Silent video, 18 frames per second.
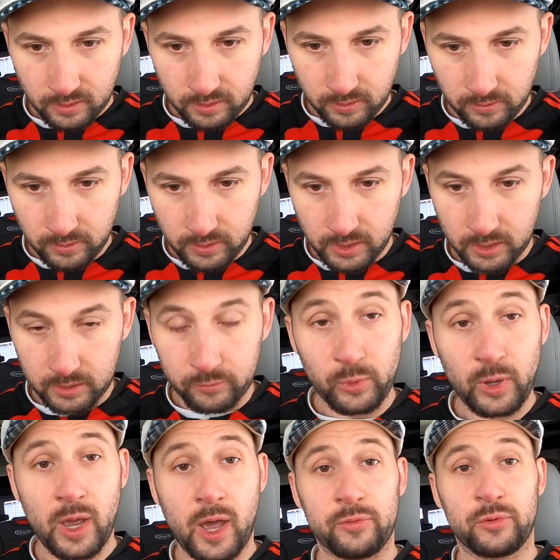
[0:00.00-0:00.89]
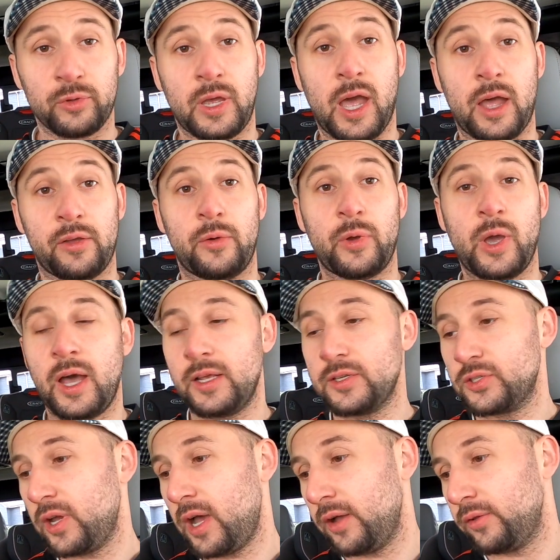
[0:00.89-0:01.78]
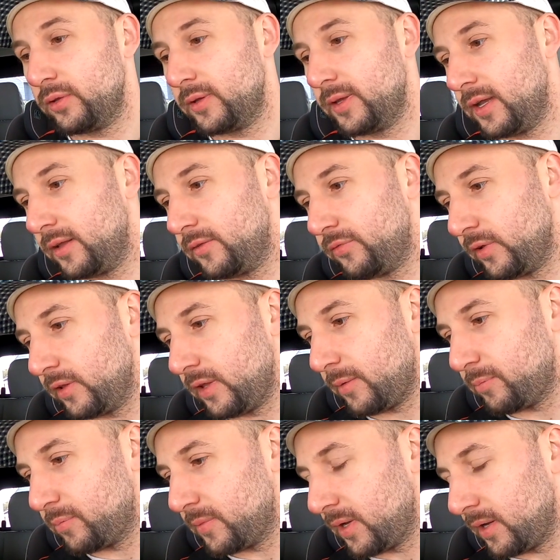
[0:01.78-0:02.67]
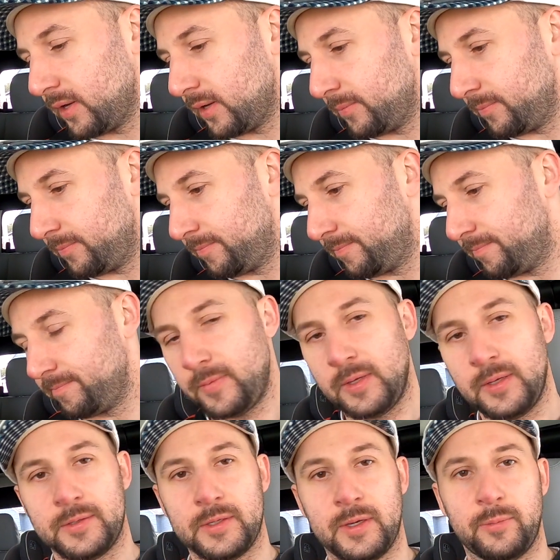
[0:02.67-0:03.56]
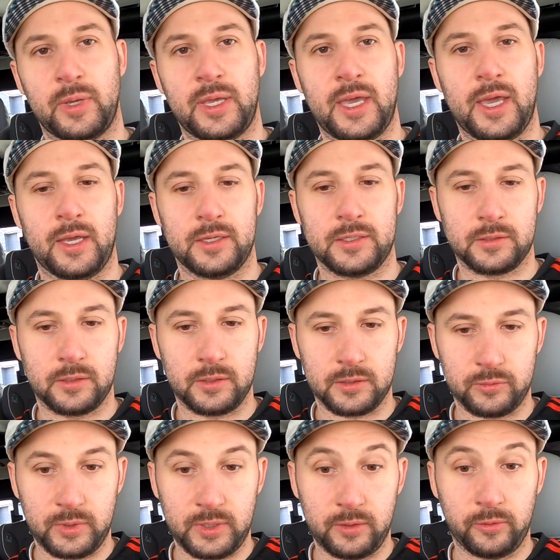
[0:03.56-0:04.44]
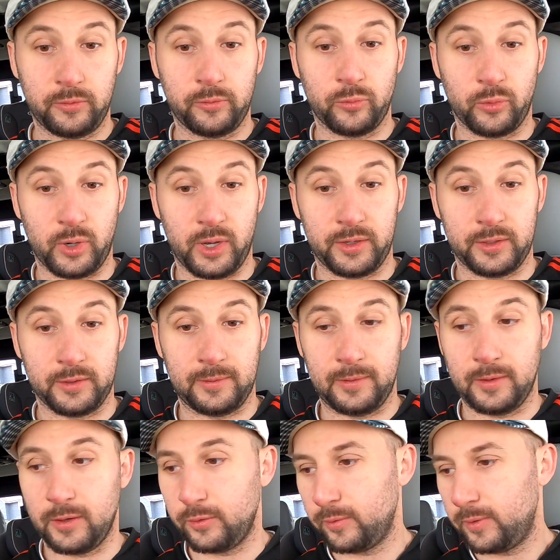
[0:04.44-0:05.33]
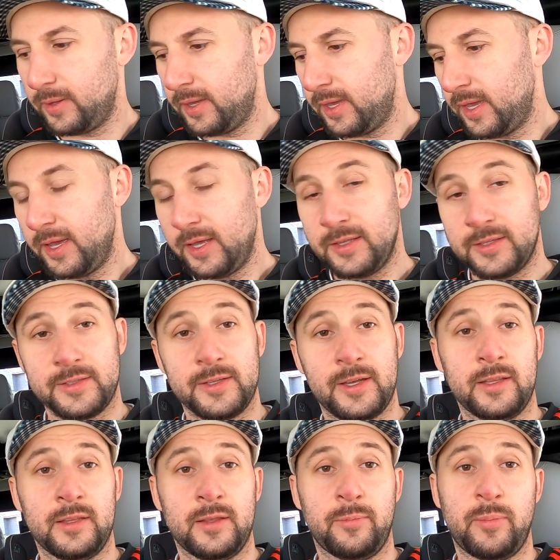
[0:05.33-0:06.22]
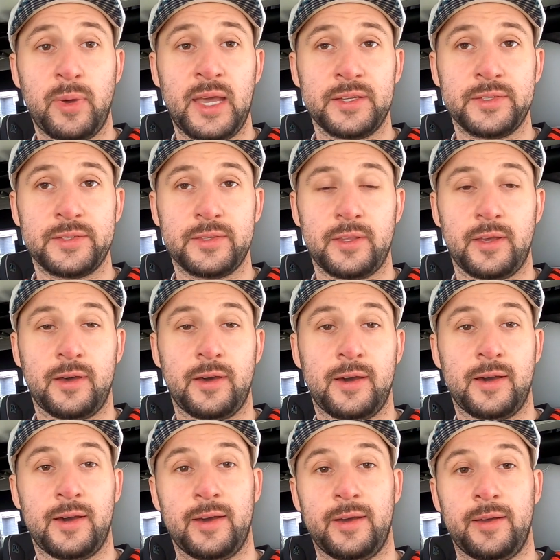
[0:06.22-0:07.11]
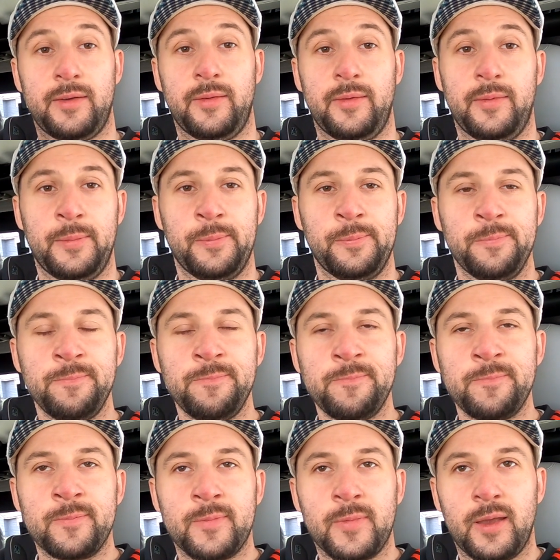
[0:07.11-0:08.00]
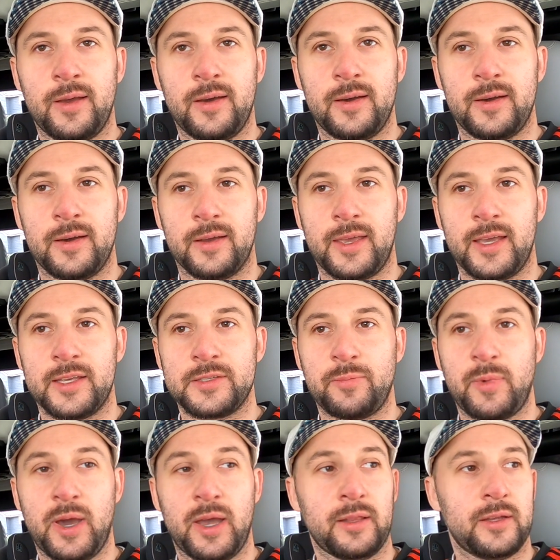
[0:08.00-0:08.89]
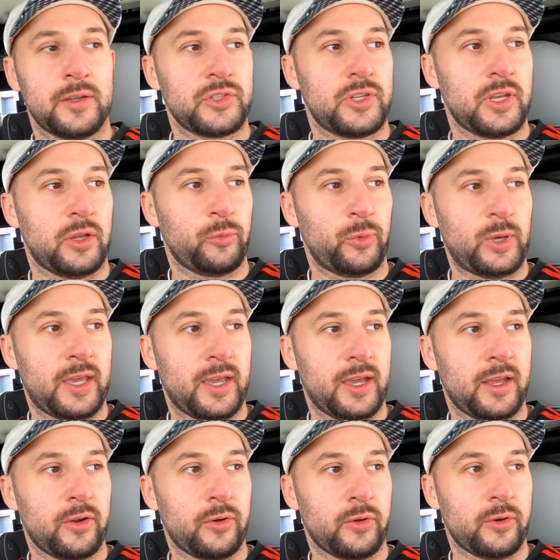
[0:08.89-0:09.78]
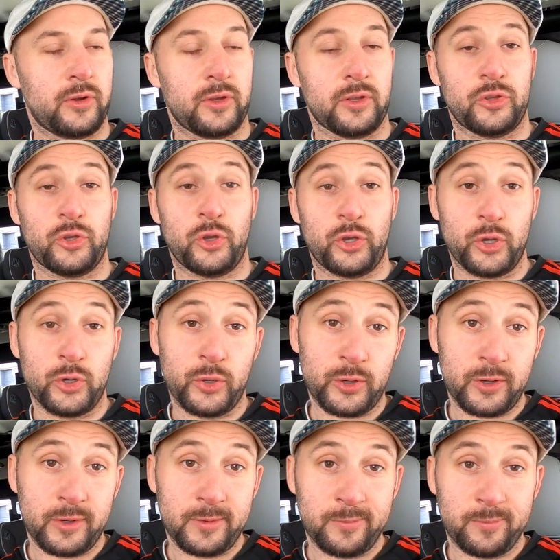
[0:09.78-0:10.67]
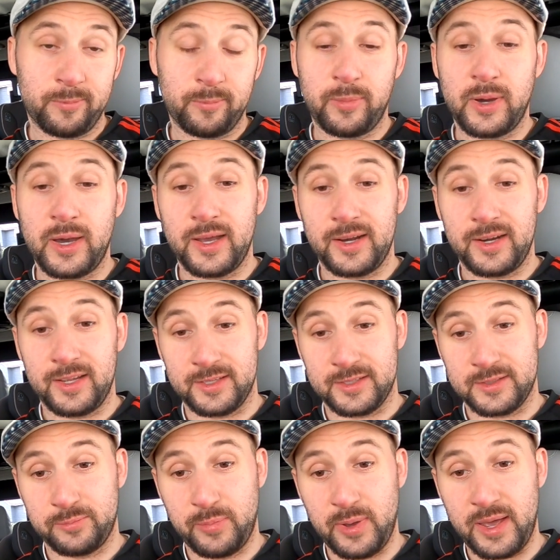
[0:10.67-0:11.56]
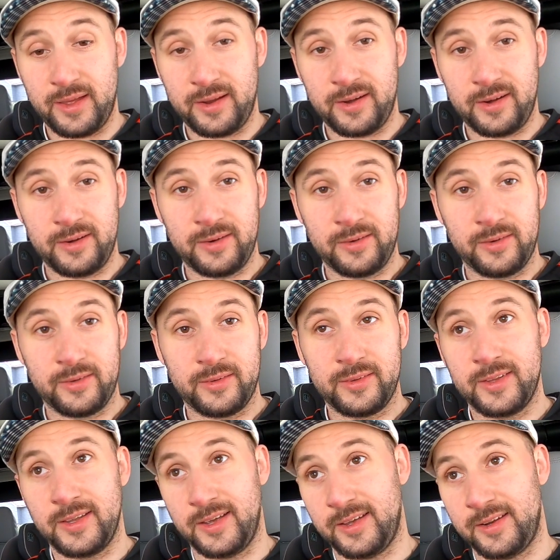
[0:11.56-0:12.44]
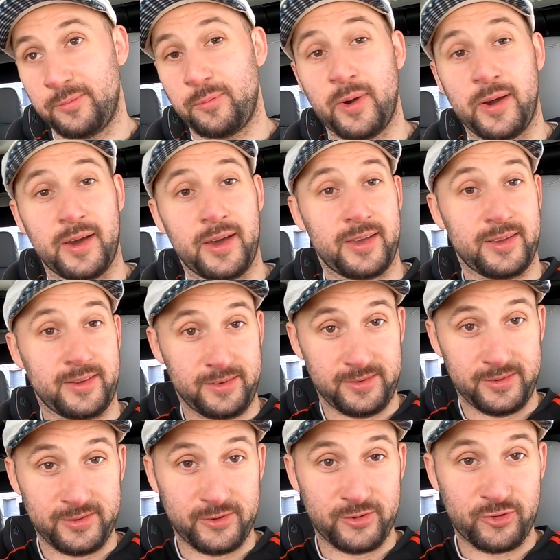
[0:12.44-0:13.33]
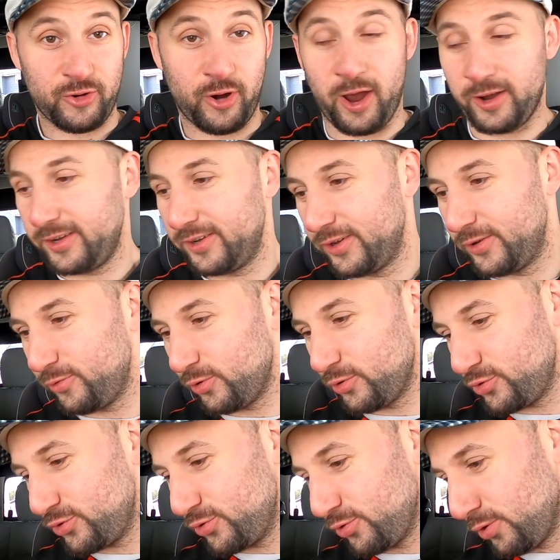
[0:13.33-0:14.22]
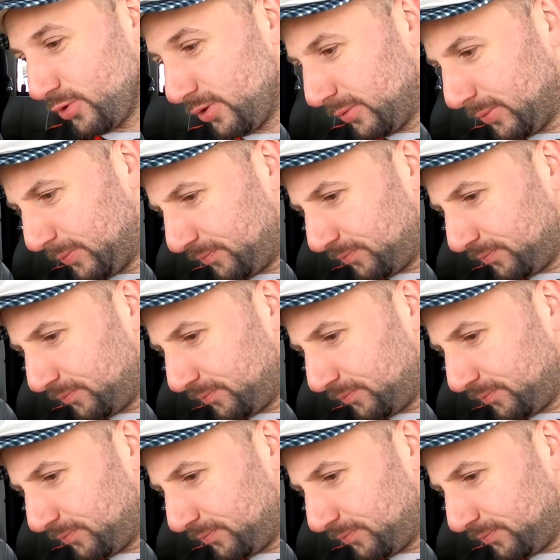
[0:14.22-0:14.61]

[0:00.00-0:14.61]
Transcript: All right, we also have to fill up some gas, because we running low. It's not the best gas mileage than we had on a Toyota, but it's better than my truck for sure.